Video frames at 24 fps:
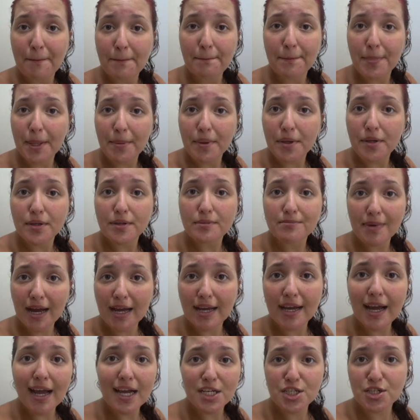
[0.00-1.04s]
People my
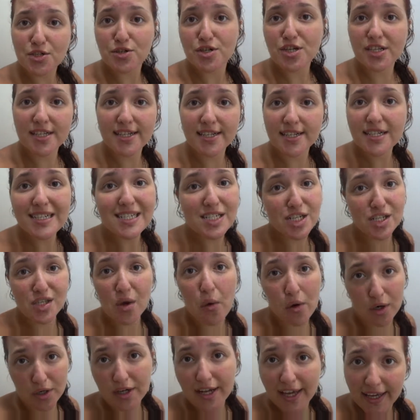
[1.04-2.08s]
age usually just
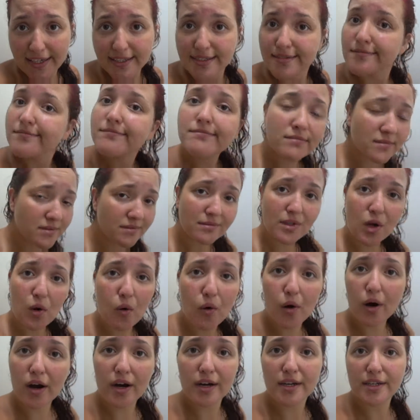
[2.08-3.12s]
order in,
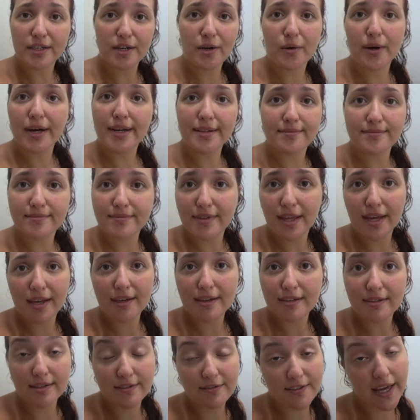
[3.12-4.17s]
or you know what, they,
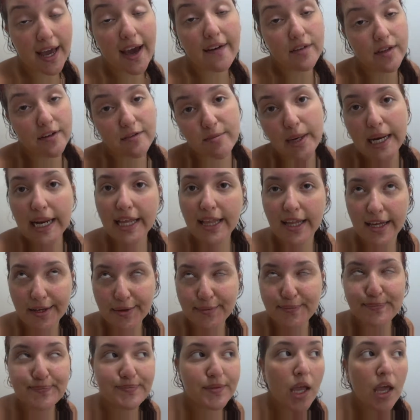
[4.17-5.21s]
if they have enough money, like,
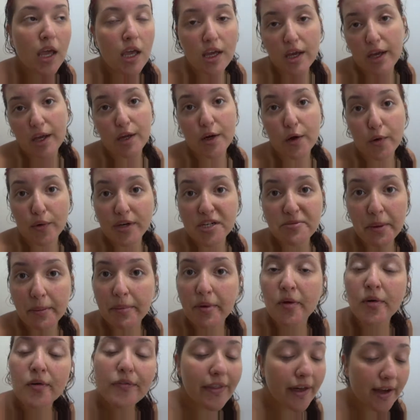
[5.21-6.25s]
you know, rich
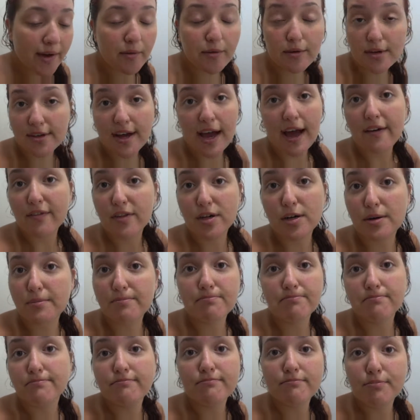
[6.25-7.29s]
people, they will have their
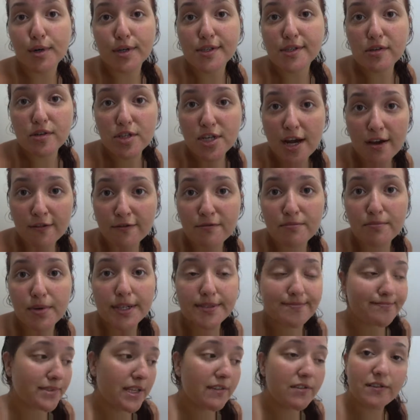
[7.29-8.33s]
personal chef,
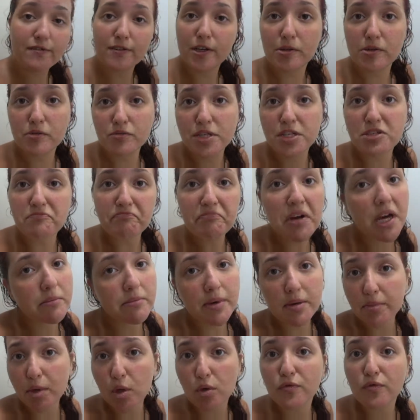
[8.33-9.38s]
but even if I was rich, I'd
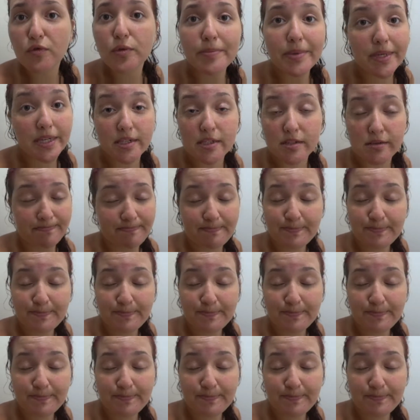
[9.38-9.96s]
make my own food because